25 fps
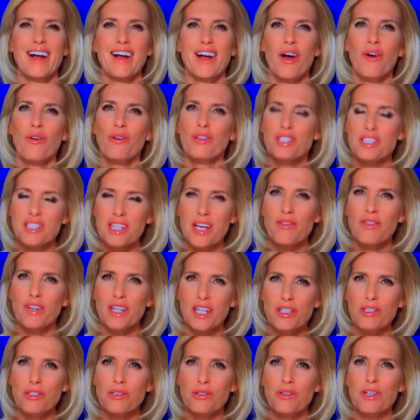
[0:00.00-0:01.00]
Well,
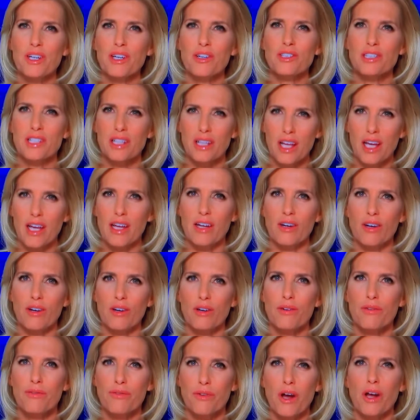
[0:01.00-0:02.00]
72 years
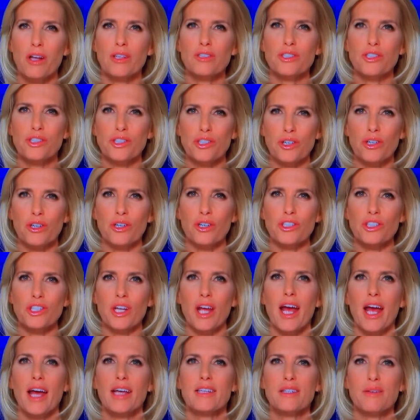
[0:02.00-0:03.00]
later, Falls Church
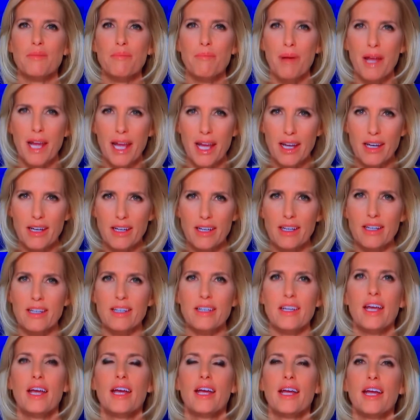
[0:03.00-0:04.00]
has abandoned
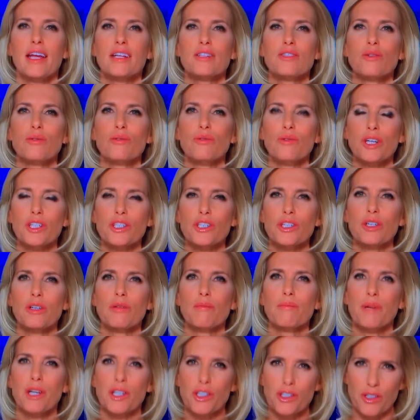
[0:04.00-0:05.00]
its original
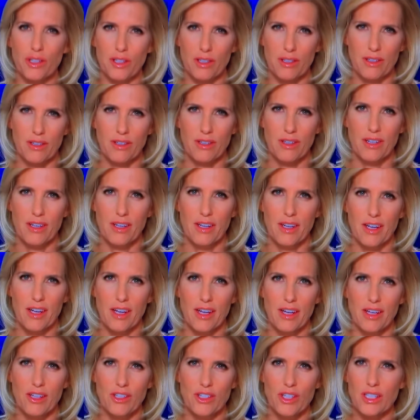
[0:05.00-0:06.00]
mission.
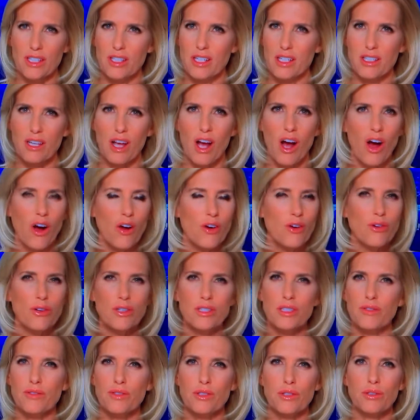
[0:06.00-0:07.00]
Just as hundreds
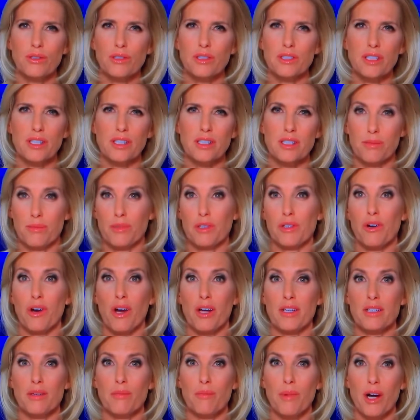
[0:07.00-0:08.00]
of school systems
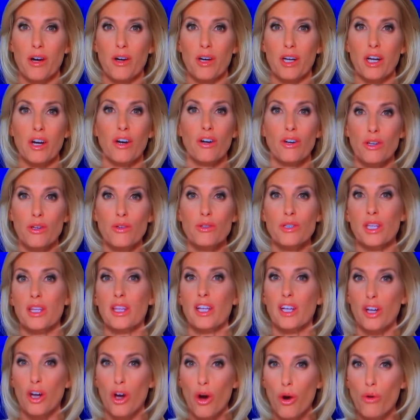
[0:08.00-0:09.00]
across America are using the
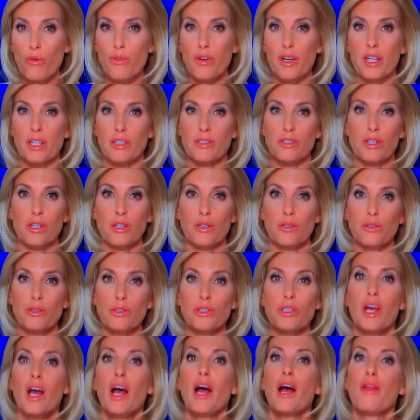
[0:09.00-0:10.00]
COVID excuse,
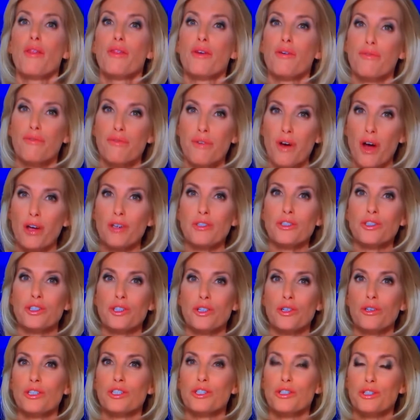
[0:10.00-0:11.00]
the Falls
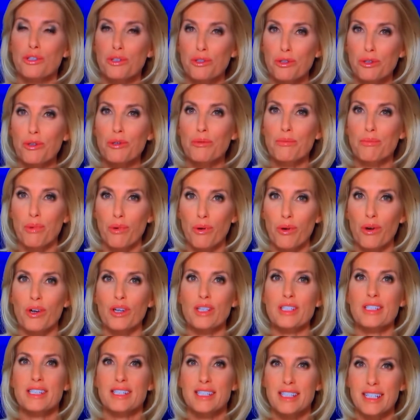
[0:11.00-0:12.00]
Church School
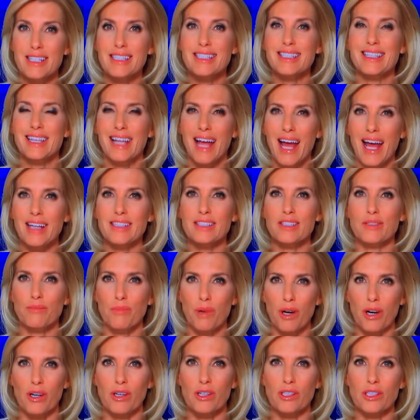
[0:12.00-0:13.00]
Board, since last
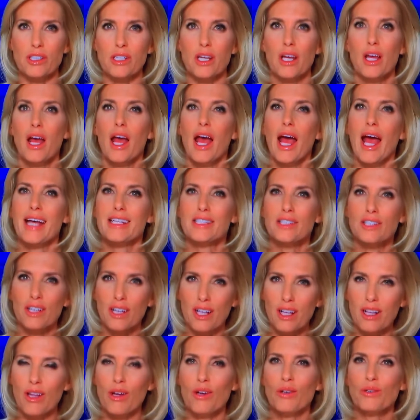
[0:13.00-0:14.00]
March, has
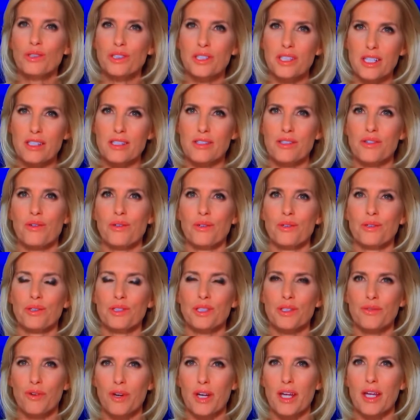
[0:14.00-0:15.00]
closed its
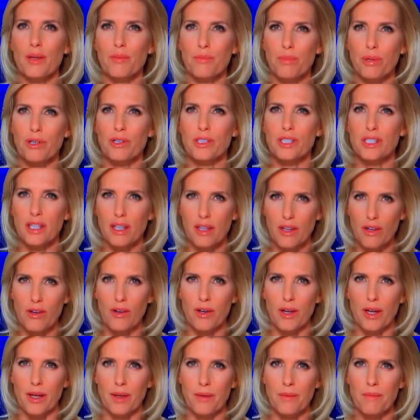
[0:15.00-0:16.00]
schools for in-person
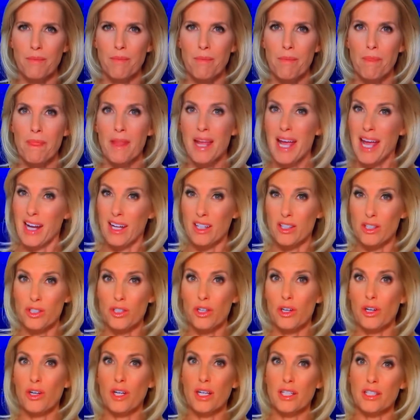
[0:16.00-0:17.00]
learning, and it's
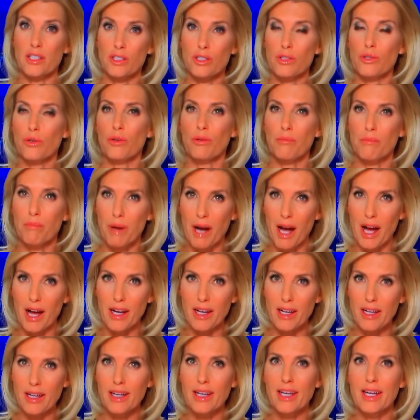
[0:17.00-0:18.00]
turned its student
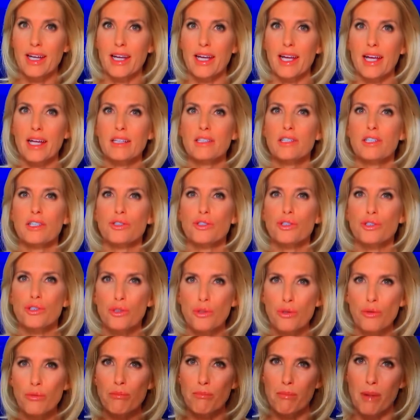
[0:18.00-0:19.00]
body into
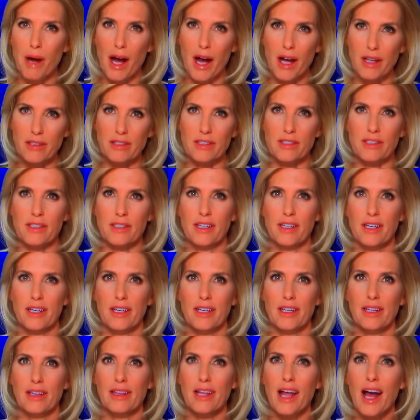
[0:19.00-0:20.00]
Zoom bots,
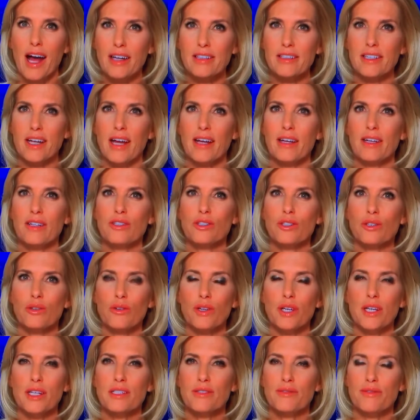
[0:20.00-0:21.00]
locked onto
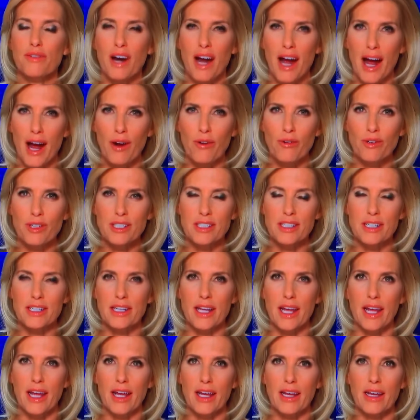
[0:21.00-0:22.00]
screens for hours a
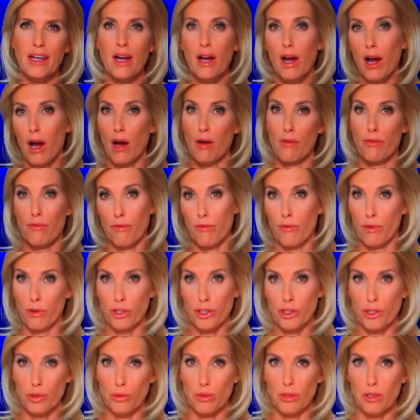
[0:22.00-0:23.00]
day of
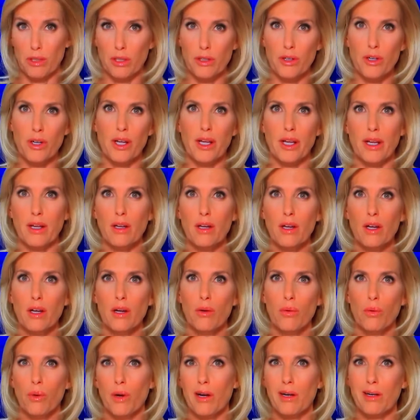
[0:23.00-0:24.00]
virtual learning
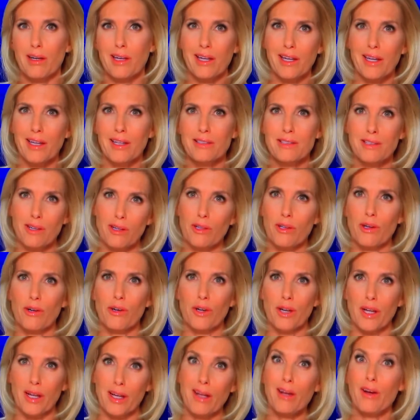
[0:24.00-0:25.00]
where kids are
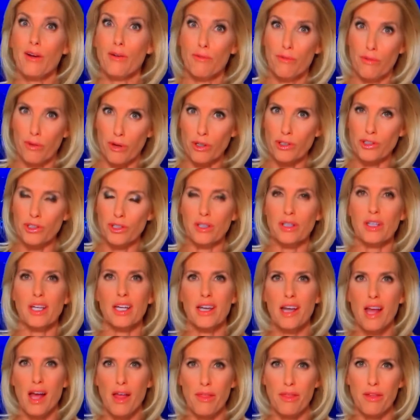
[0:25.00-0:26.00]
learning virtually
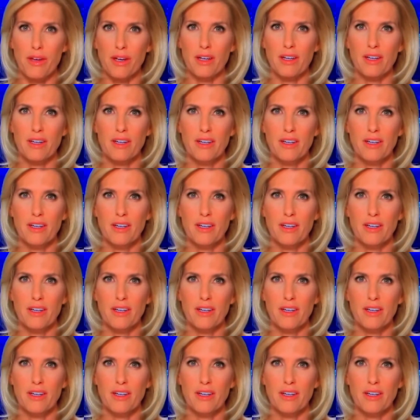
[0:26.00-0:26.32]
nothing.